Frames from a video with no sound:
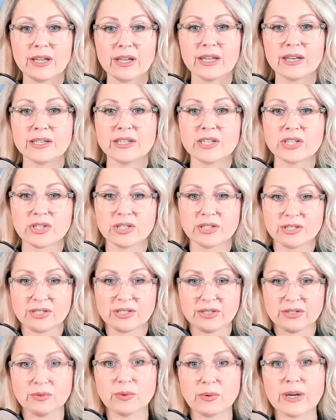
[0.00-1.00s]
In addition
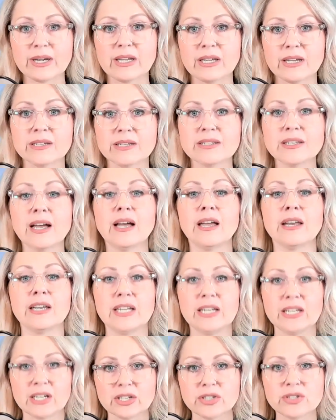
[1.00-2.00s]
to what he had done,
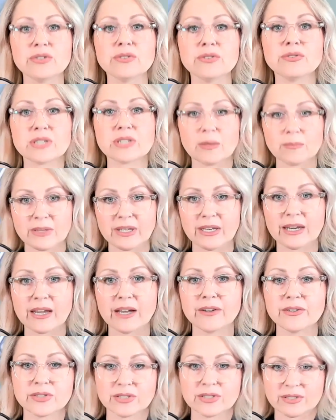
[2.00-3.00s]
he could do something
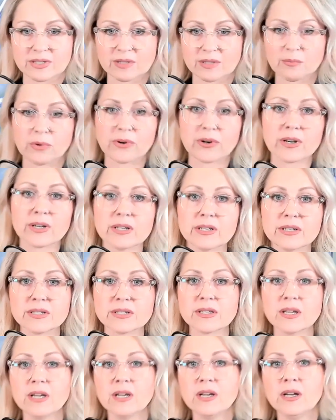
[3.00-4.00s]
else to support
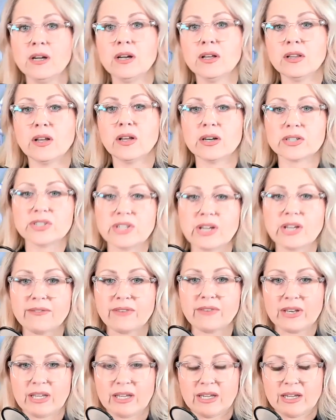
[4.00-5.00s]
his
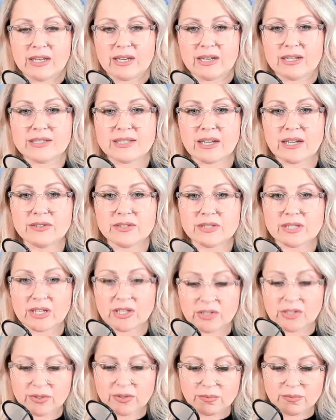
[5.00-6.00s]
longevity. And it sounds
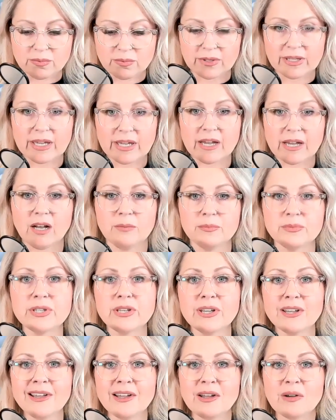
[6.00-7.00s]
like you really helped
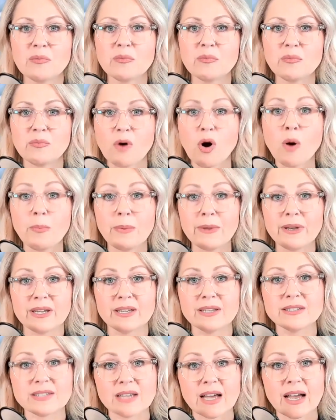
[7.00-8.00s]
open
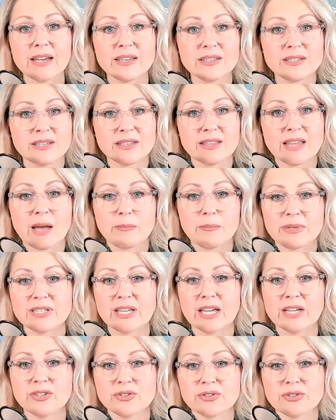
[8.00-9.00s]
his eyes to that
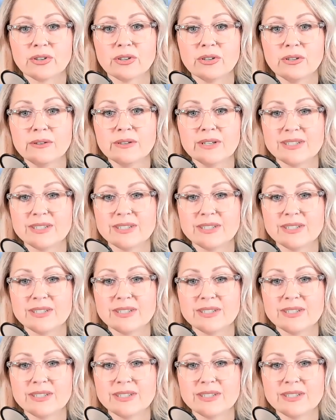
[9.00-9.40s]
potential.